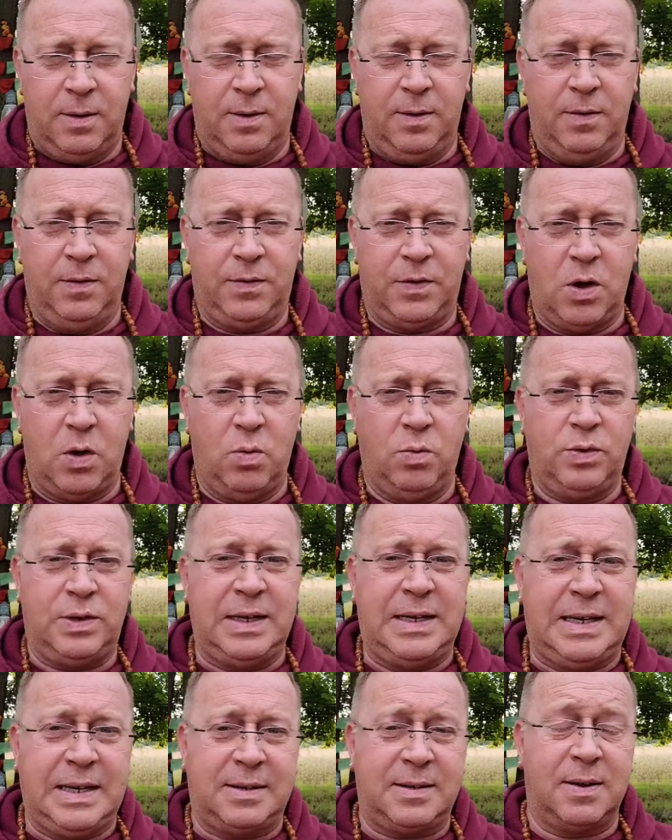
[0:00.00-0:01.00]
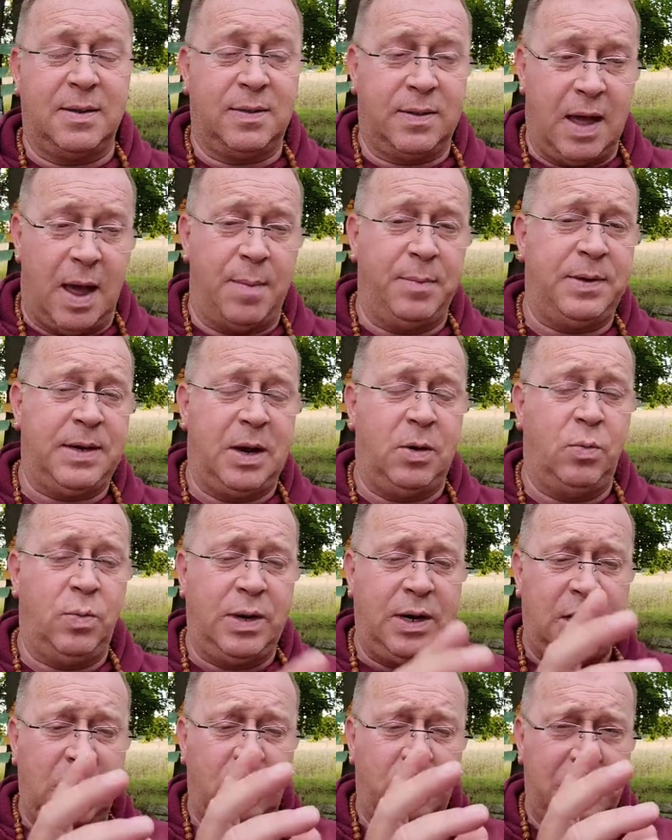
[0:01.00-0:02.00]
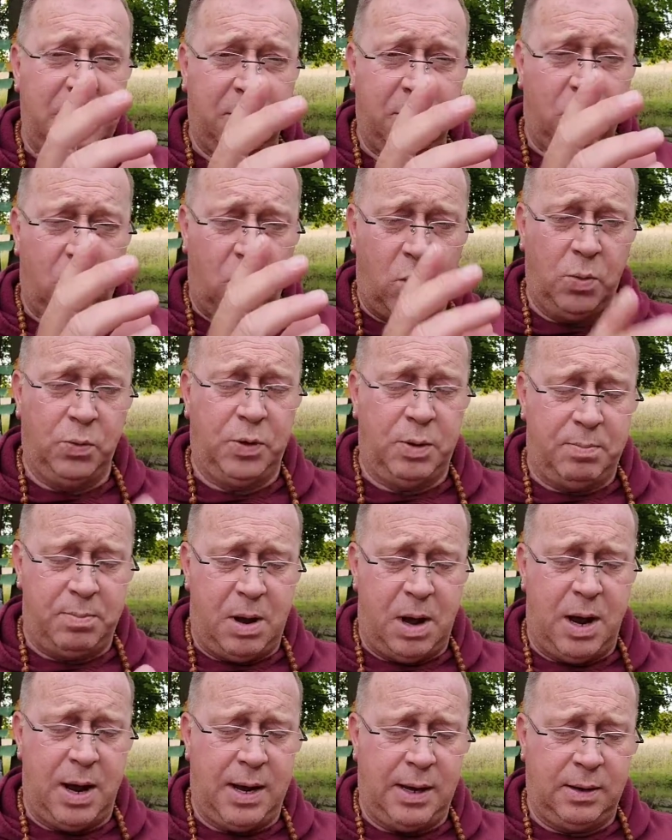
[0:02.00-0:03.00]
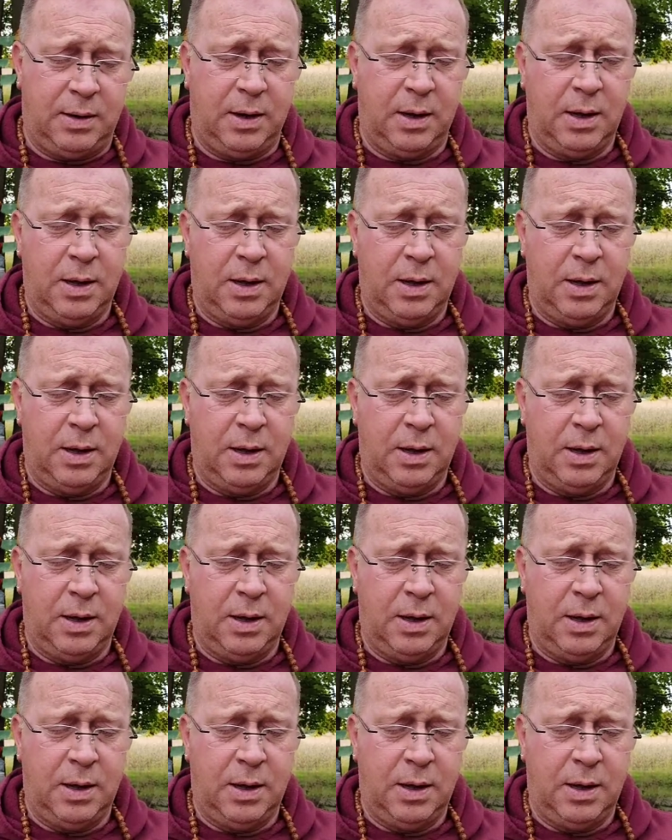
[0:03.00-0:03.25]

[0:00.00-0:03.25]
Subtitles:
So to get to samten, we need to be able to hold the mind